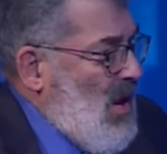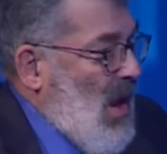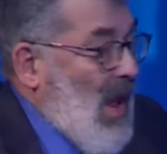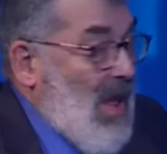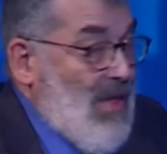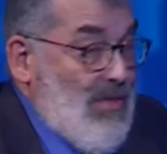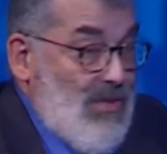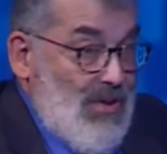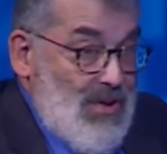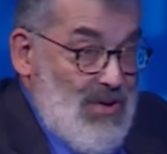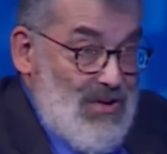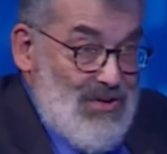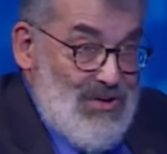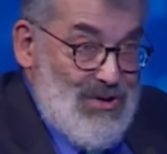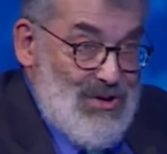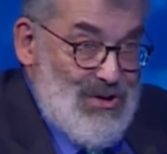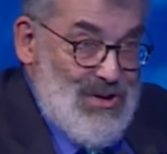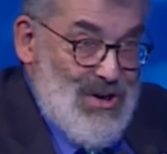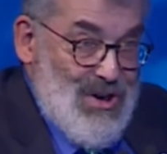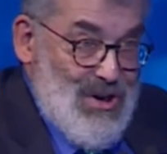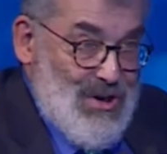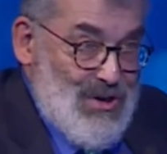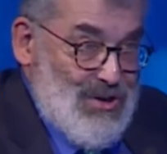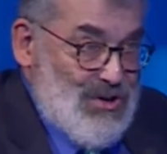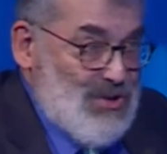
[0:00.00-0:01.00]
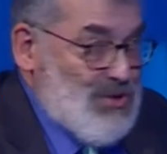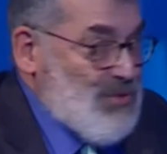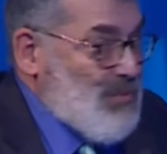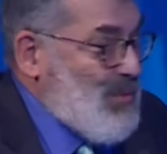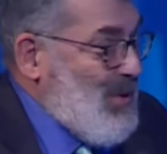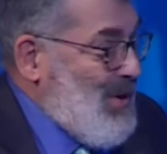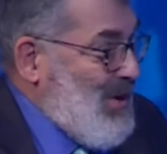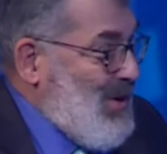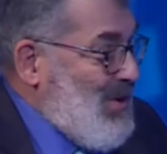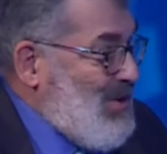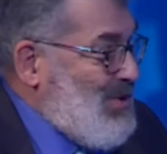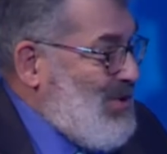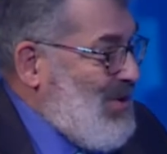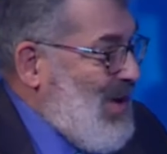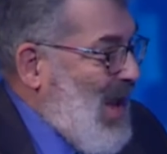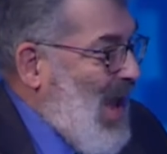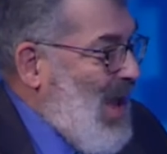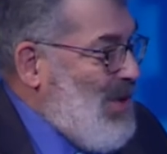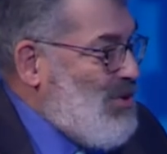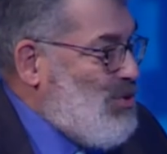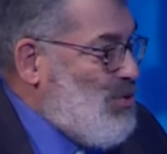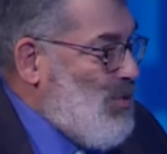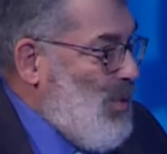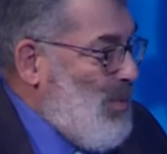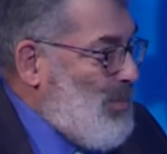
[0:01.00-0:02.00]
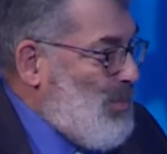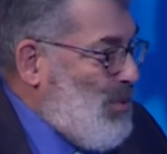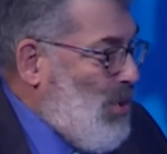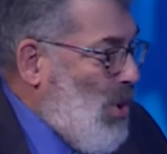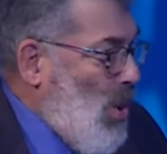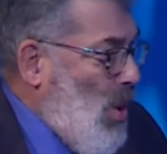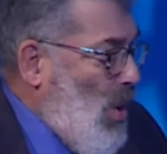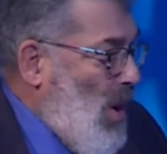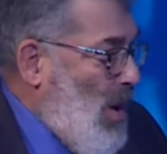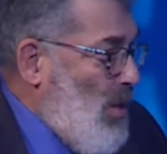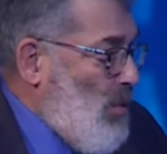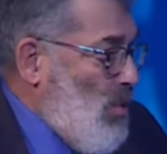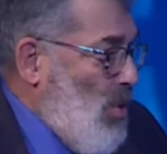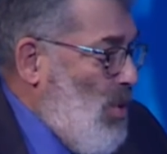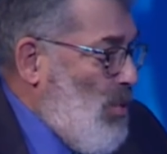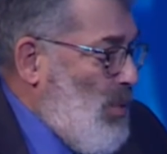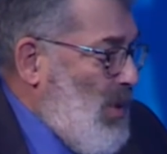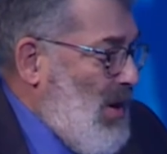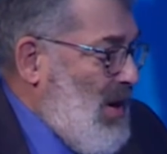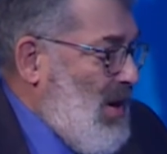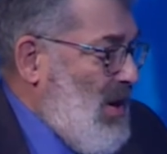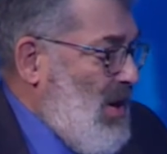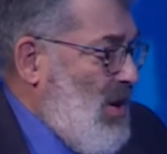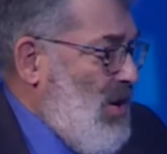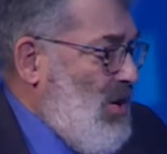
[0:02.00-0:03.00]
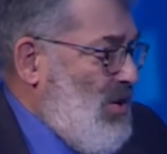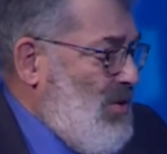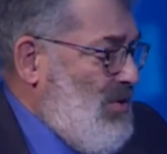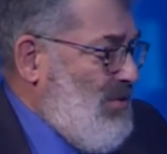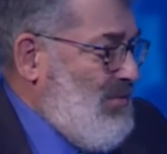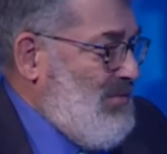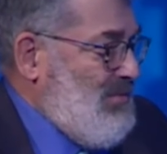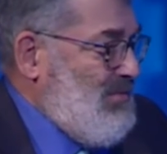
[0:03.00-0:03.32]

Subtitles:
and to learn at speed, and to apply what we learn,